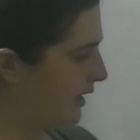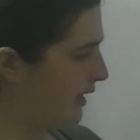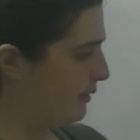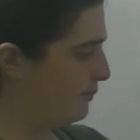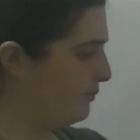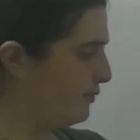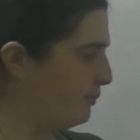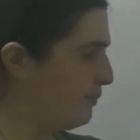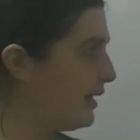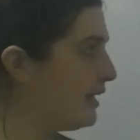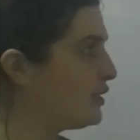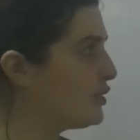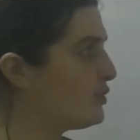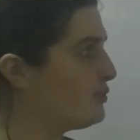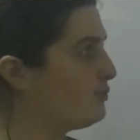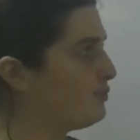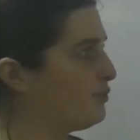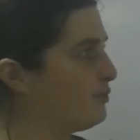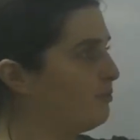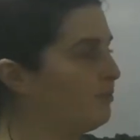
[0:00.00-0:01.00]
from the
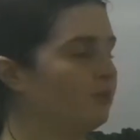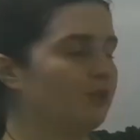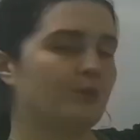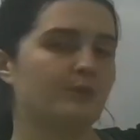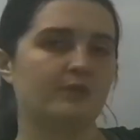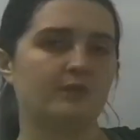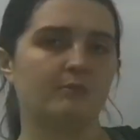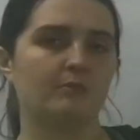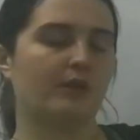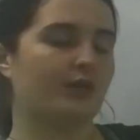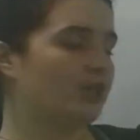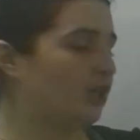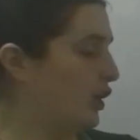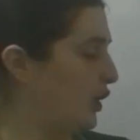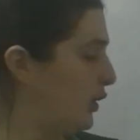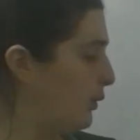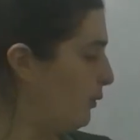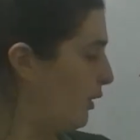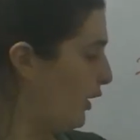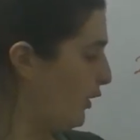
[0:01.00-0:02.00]
information from using
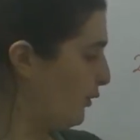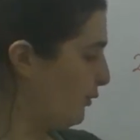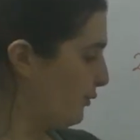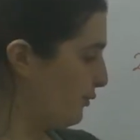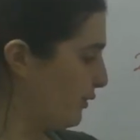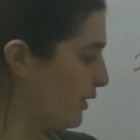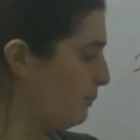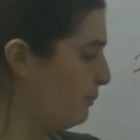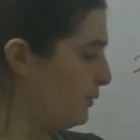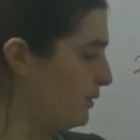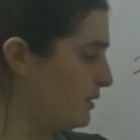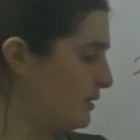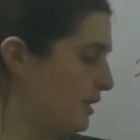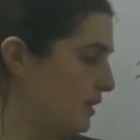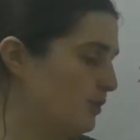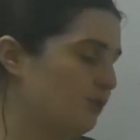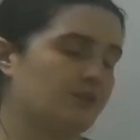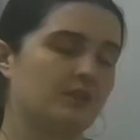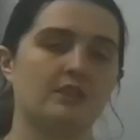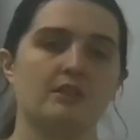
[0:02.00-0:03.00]
my U. I got
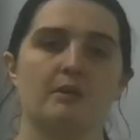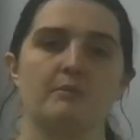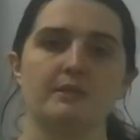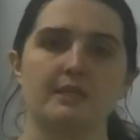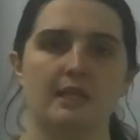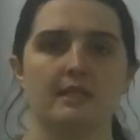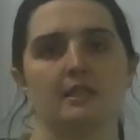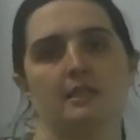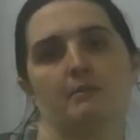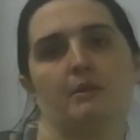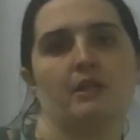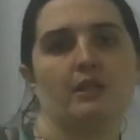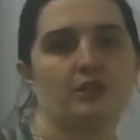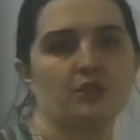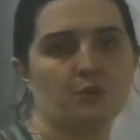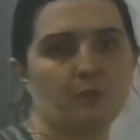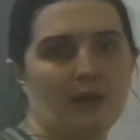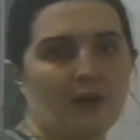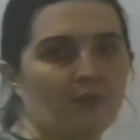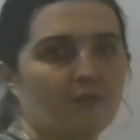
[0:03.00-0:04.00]
3.63 times 10 to the
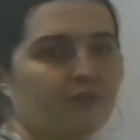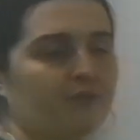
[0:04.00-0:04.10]
minus